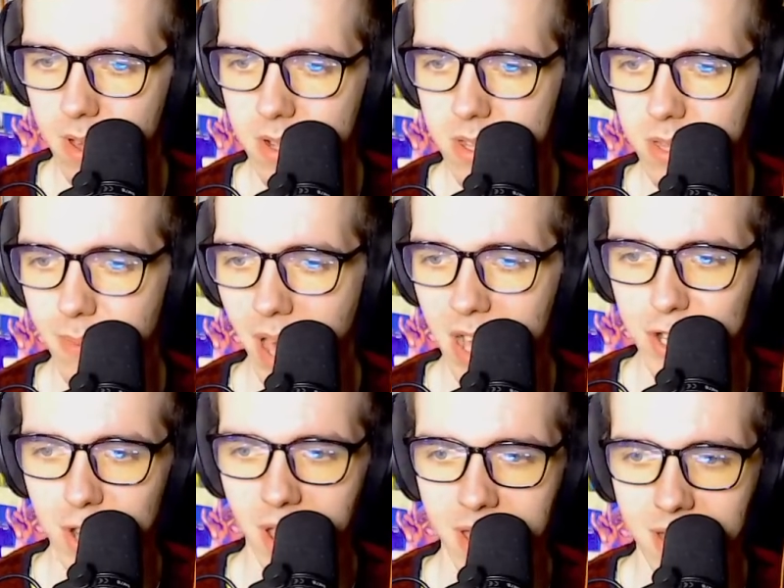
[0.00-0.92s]

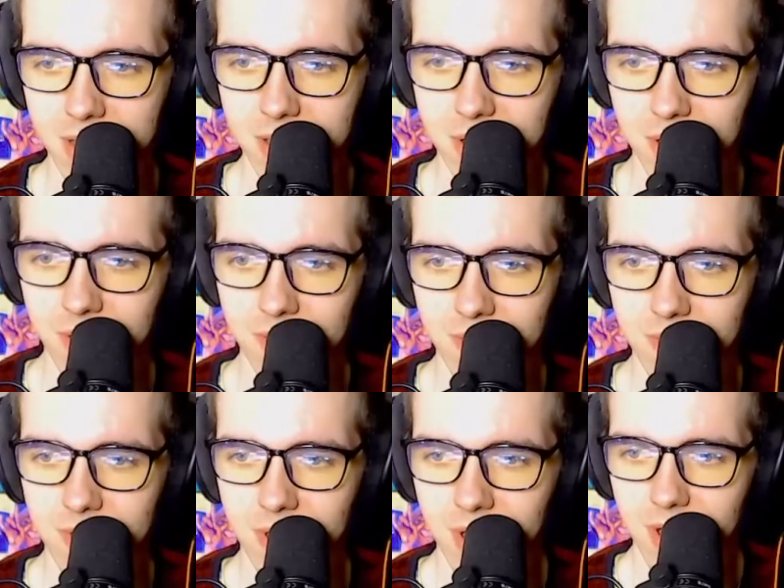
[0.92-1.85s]
Smash like and
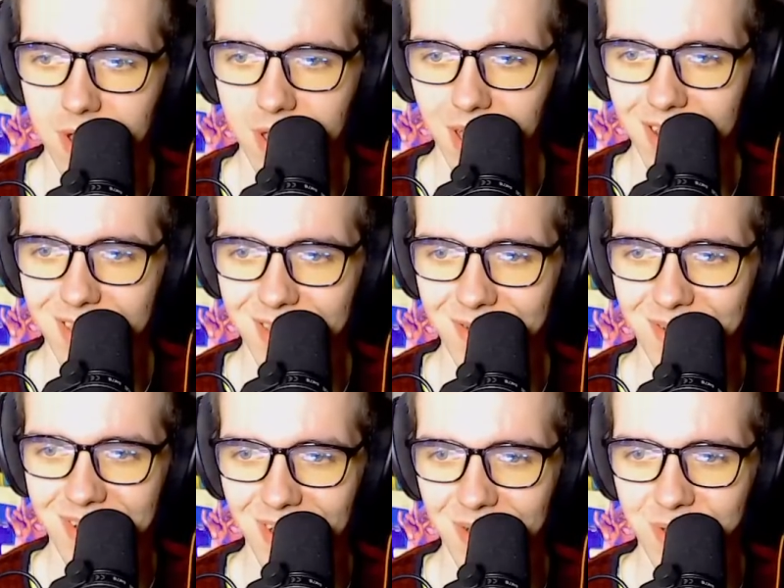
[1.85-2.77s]
don't get too
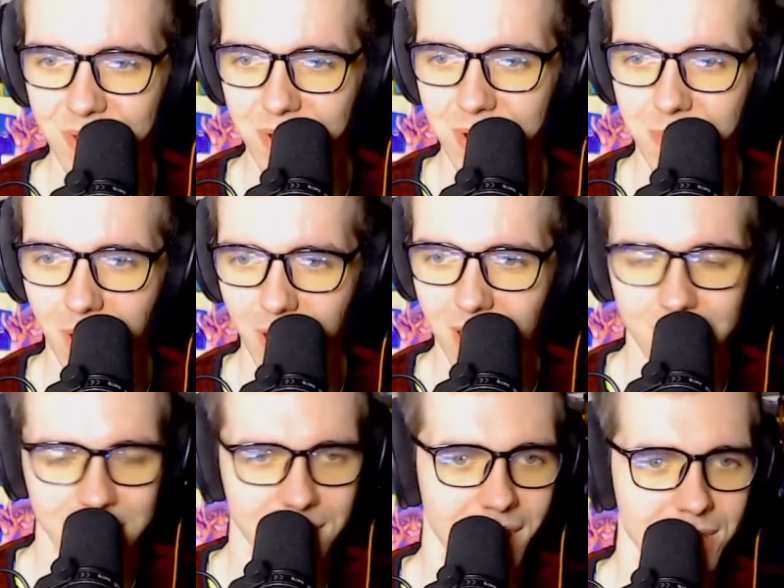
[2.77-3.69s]
close to your
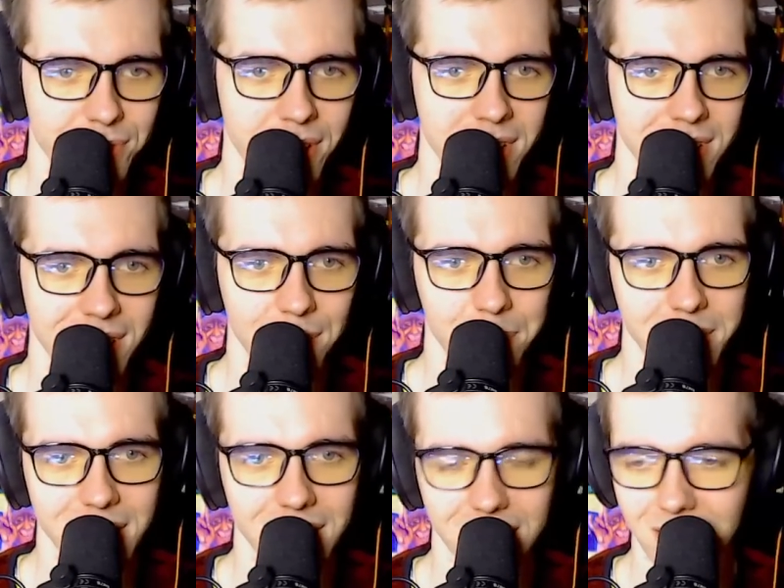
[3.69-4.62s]
moms. That's right, not
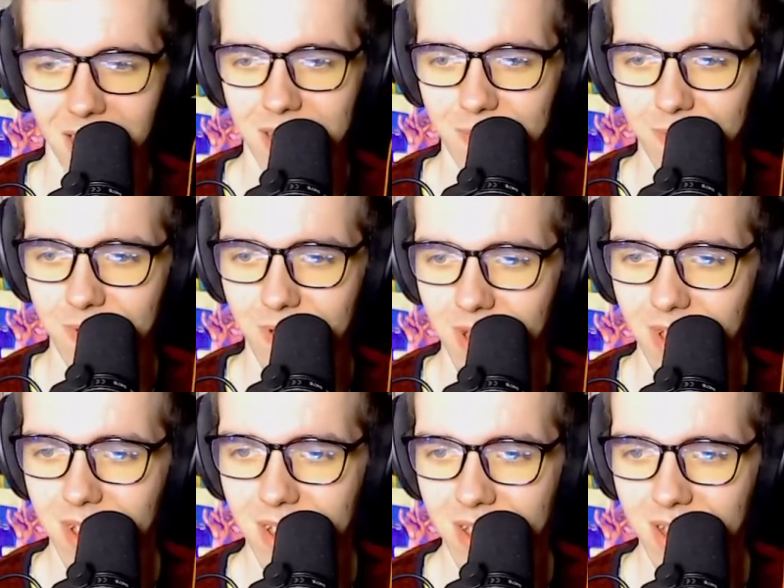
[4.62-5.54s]
me. Glad,
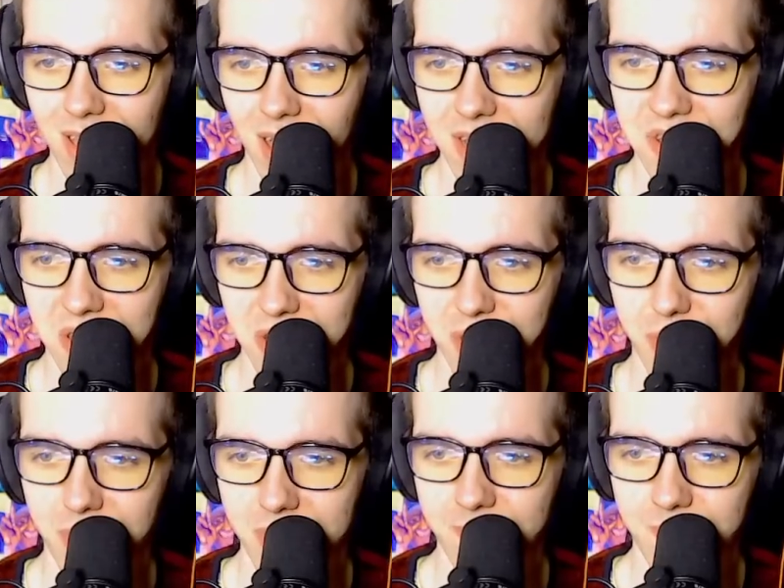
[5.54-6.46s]
glad you could
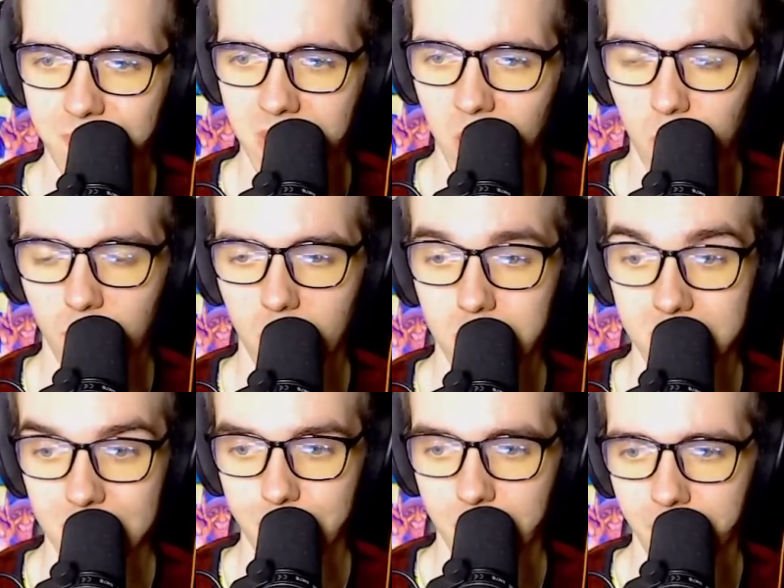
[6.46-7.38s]
join. Kiwi Farms
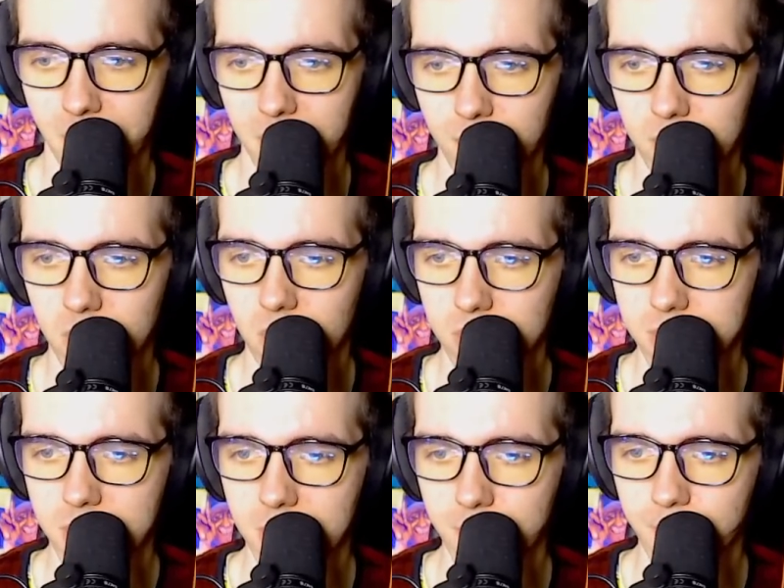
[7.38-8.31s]
has been back for a long
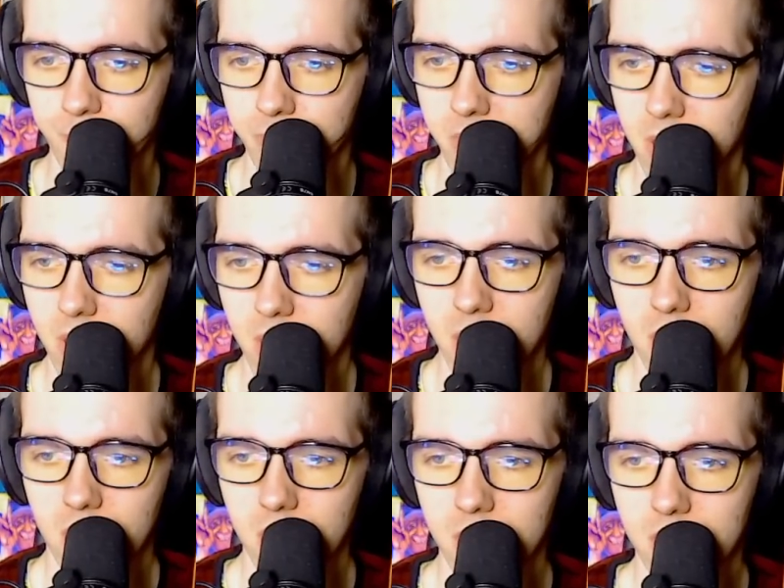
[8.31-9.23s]
time,
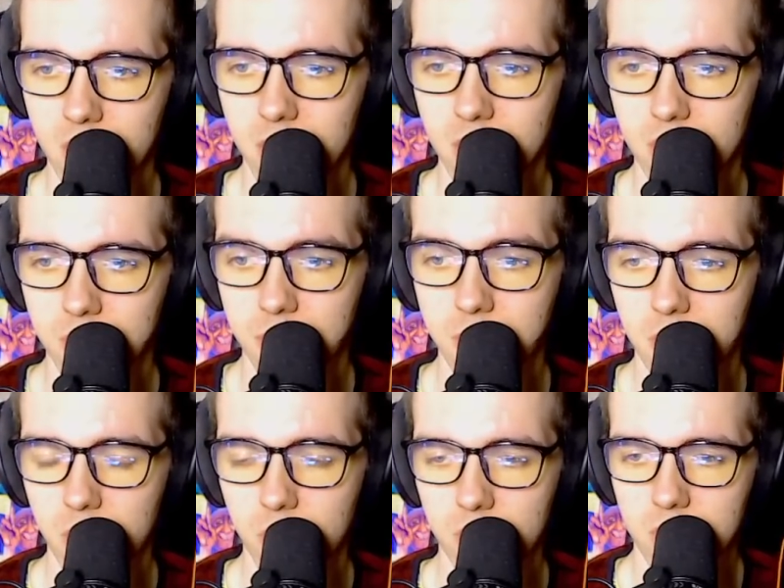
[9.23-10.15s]
uh,
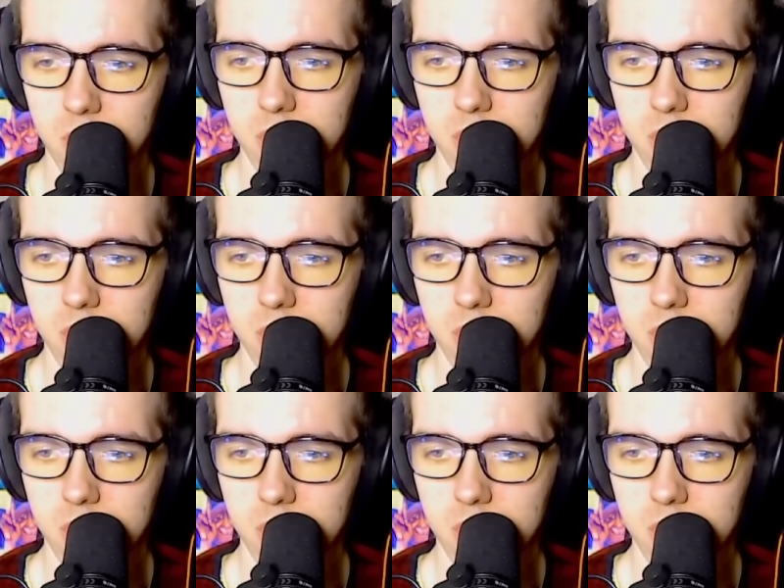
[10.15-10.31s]
though